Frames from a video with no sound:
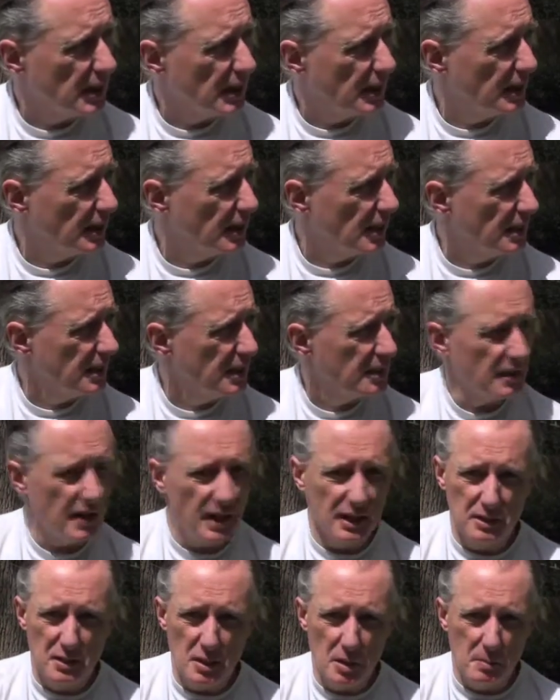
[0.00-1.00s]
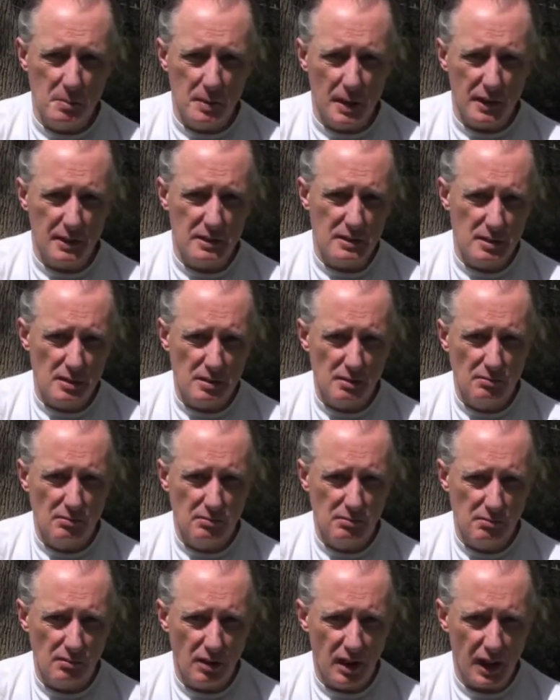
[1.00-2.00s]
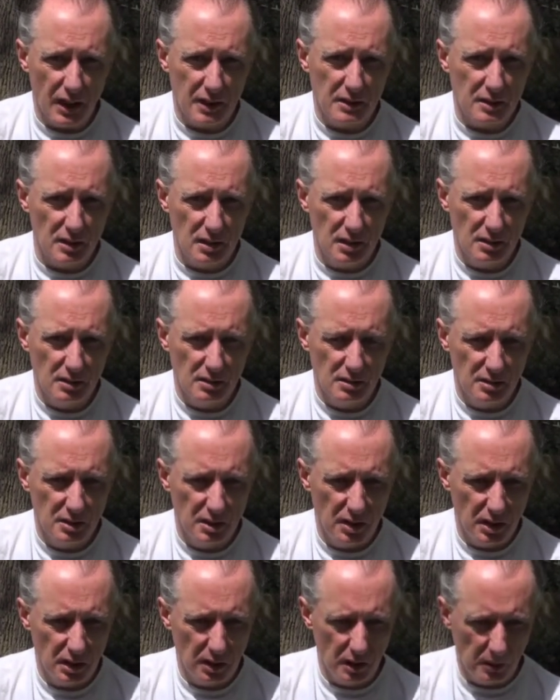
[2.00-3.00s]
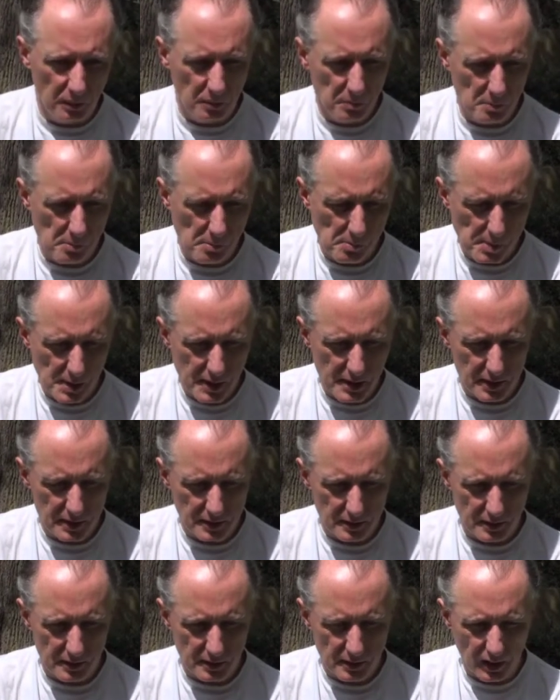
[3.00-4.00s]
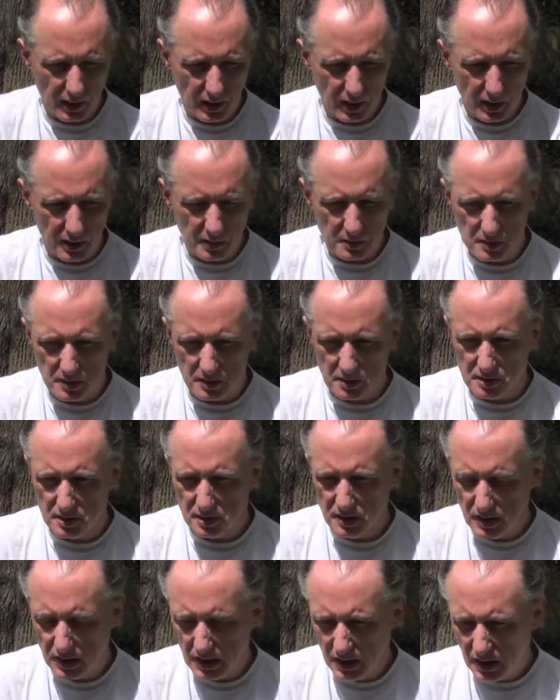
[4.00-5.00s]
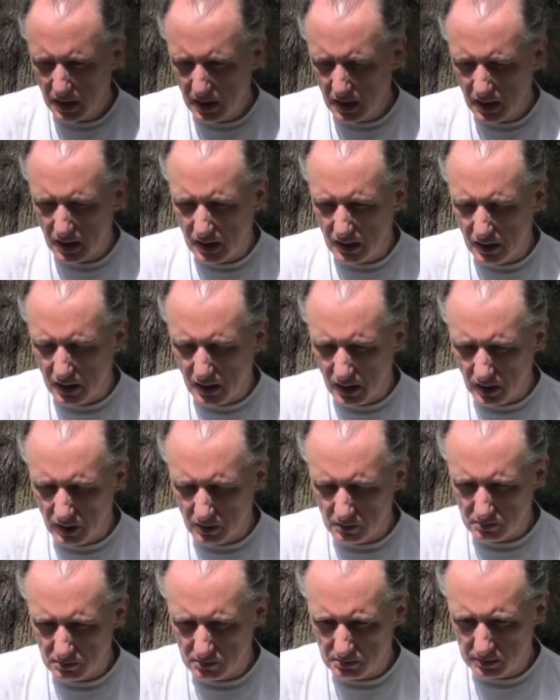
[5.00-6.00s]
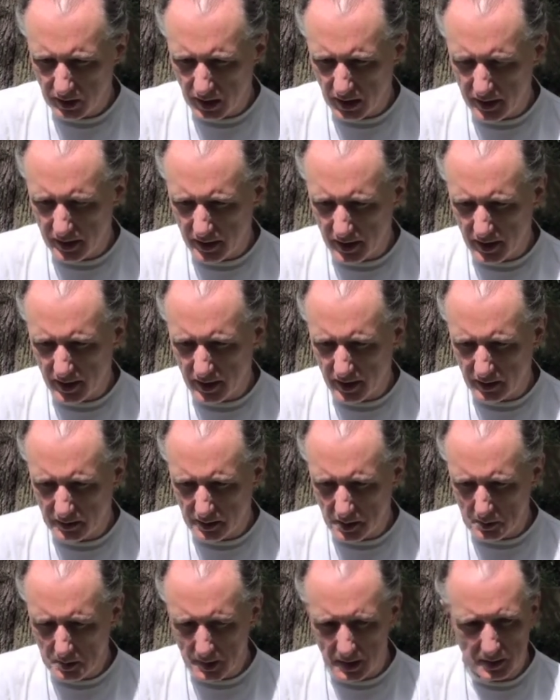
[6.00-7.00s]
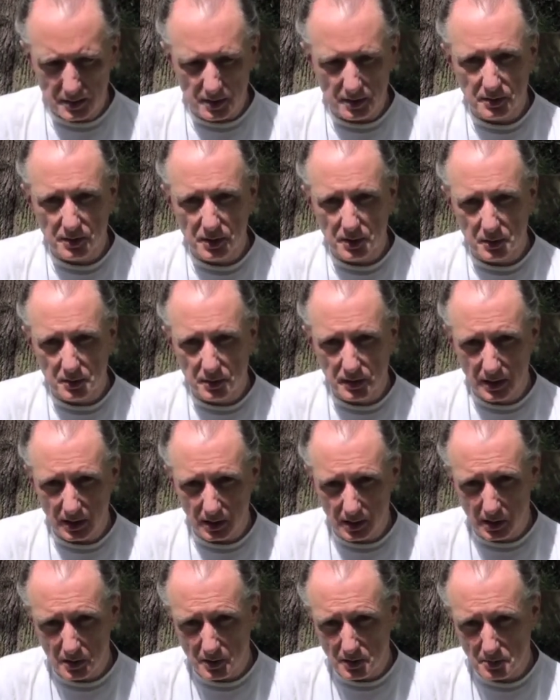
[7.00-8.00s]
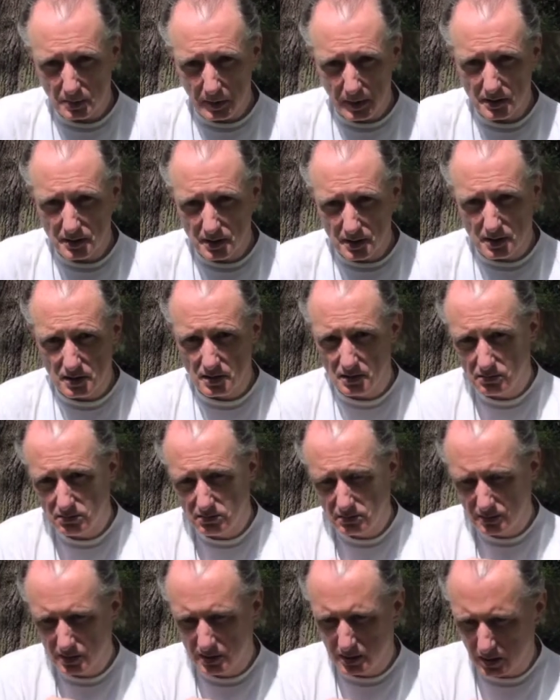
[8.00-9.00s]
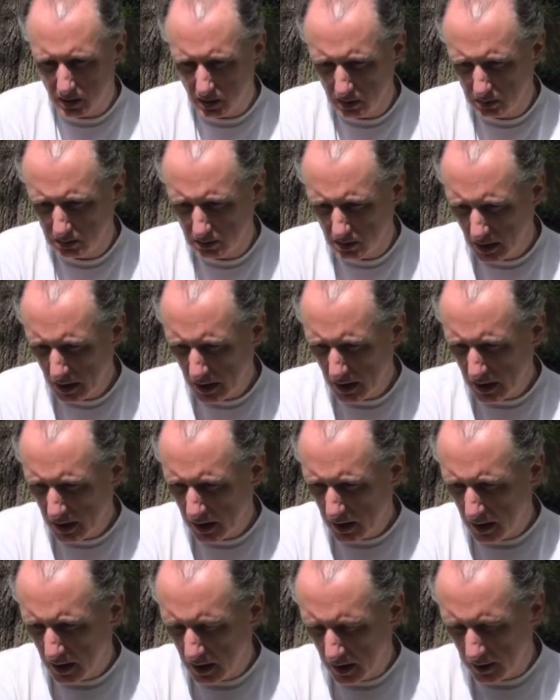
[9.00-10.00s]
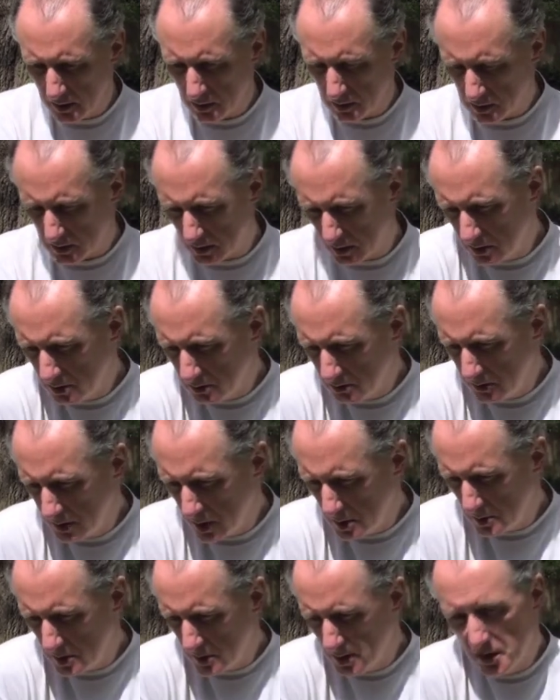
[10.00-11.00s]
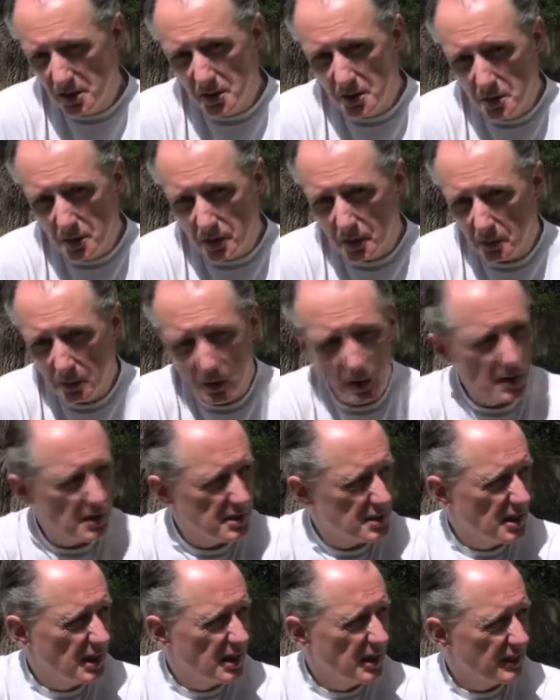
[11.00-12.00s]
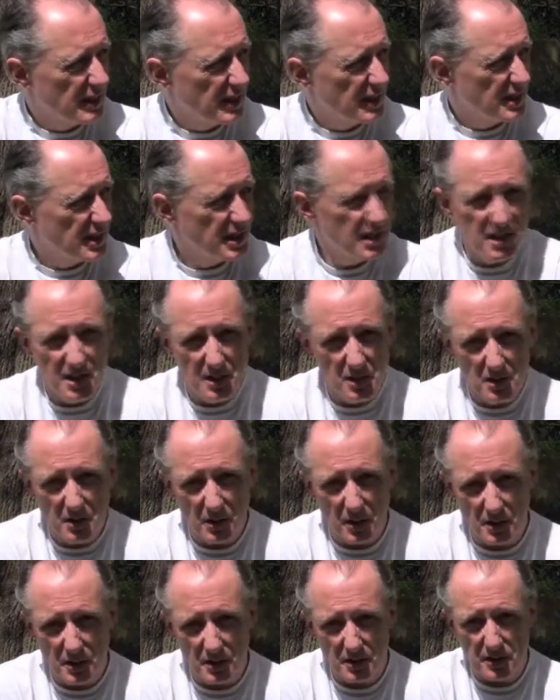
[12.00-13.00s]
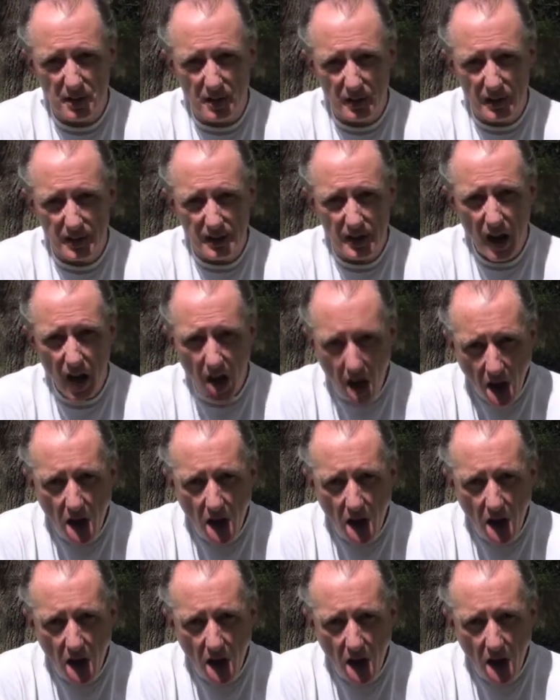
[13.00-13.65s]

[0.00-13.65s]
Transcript: I never had got back to acting because I was by then having a bit of difficulty with enclosed spaces. So, and also nobody knew who I was, and if they did know who I was, they went.